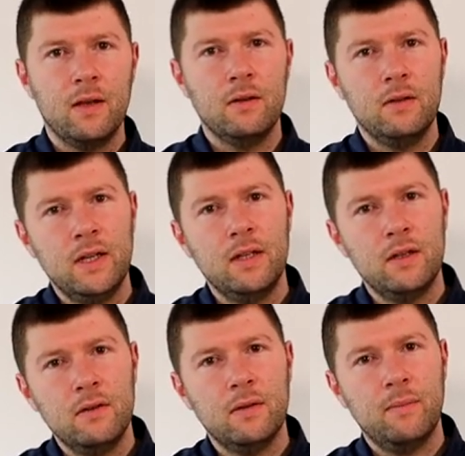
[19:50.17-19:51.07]
you need
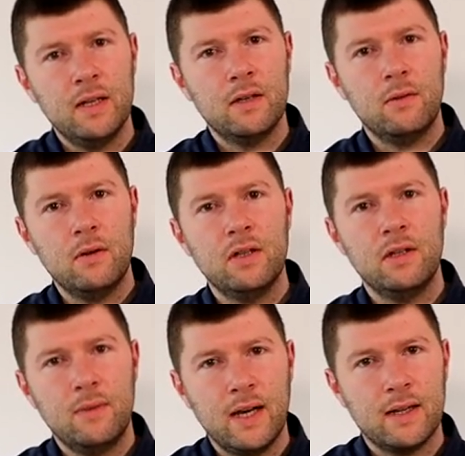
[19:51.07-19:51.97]
to use a better
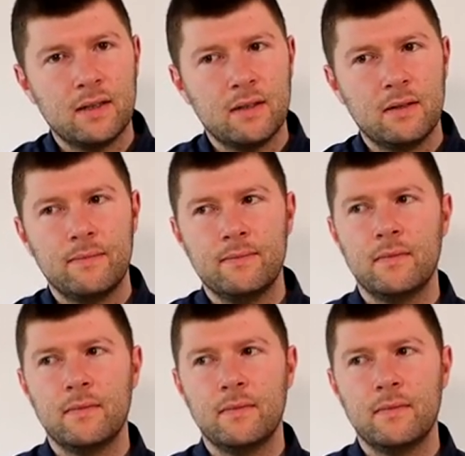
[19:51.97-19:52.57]
quality wax.